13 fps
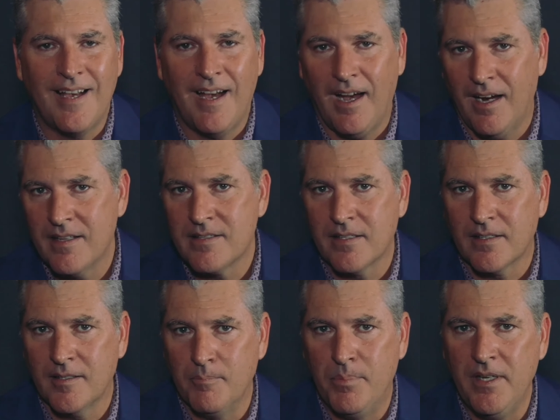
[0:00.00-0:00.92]
high as it
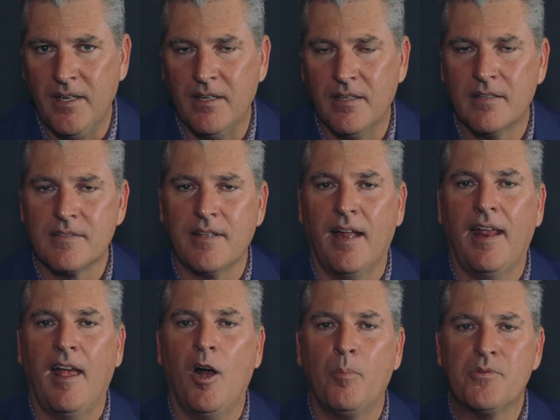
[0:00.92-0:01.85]
can be because that
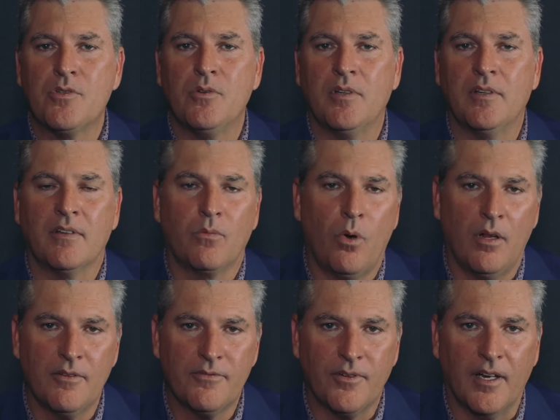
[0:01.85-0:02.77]
helps you in
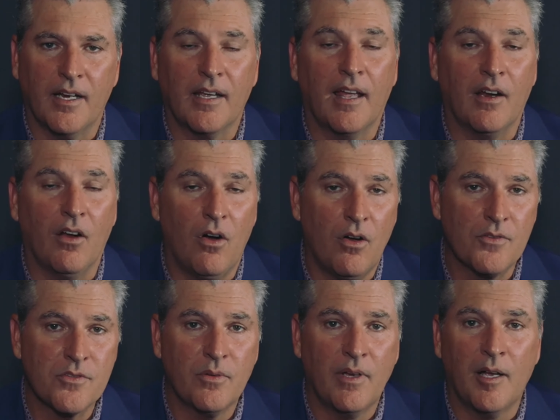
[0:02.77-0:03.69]
qualifying and
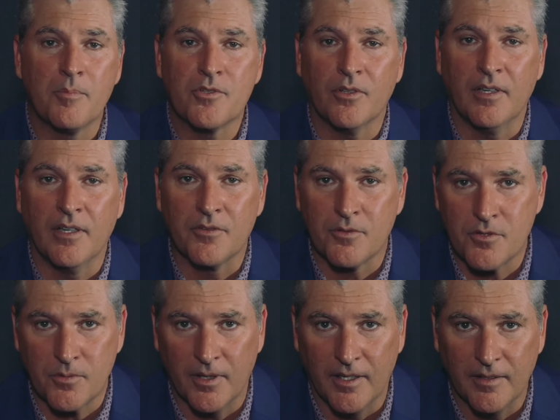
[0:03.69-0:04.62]
also helps your
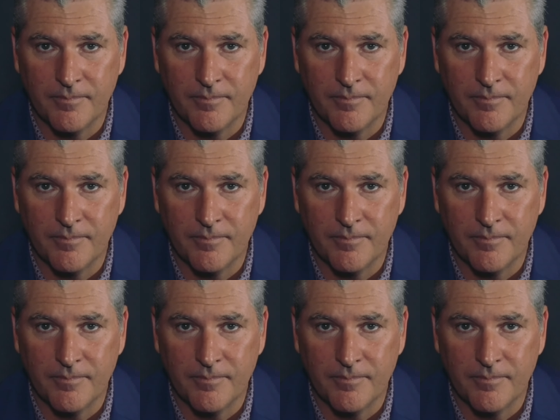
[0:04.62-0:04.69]
interest rate.